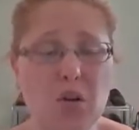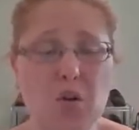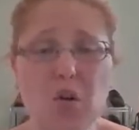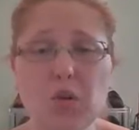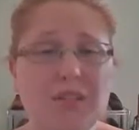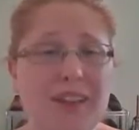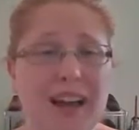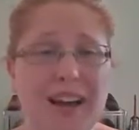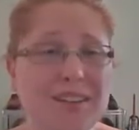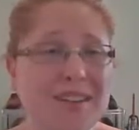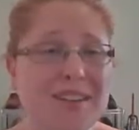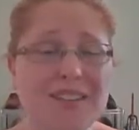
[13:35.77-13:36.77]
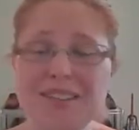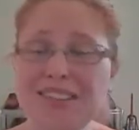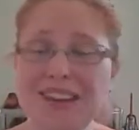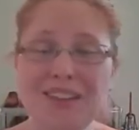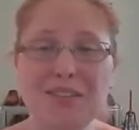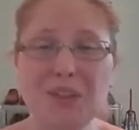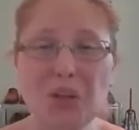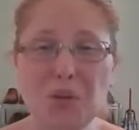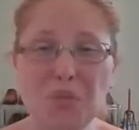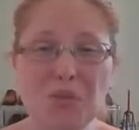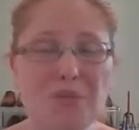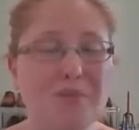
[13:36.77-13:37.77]
all of our kind of
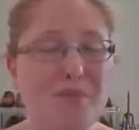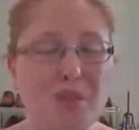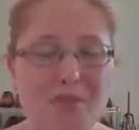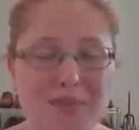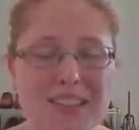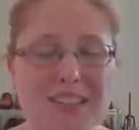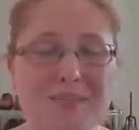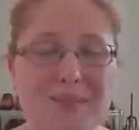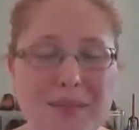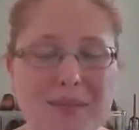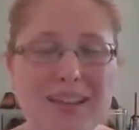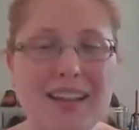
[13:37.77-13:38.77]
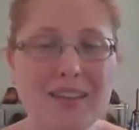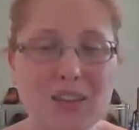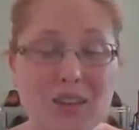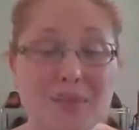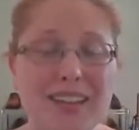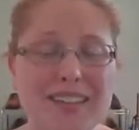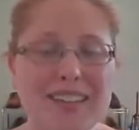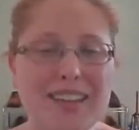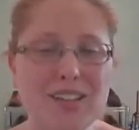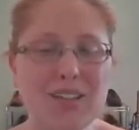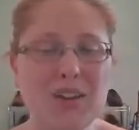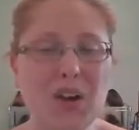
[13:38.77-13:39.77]
global movement of people, our
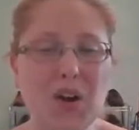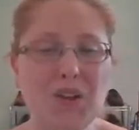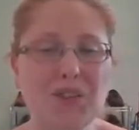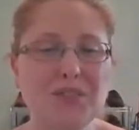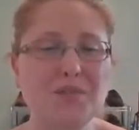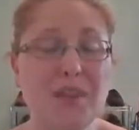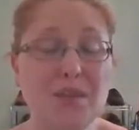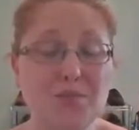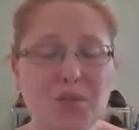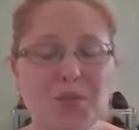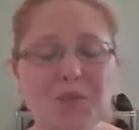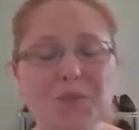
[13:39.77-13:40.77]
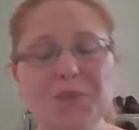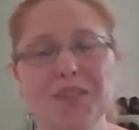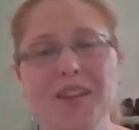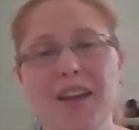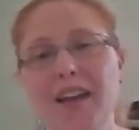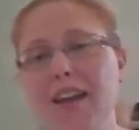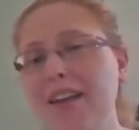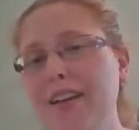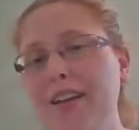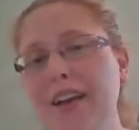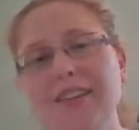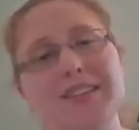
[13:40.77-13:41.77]
globalization of people.
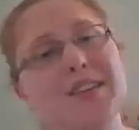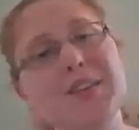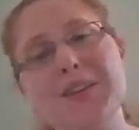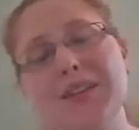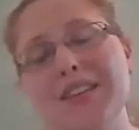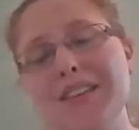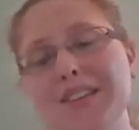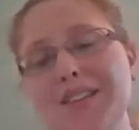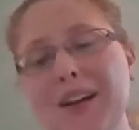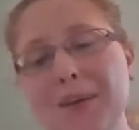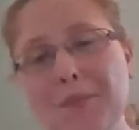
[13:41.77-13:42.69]
And so these are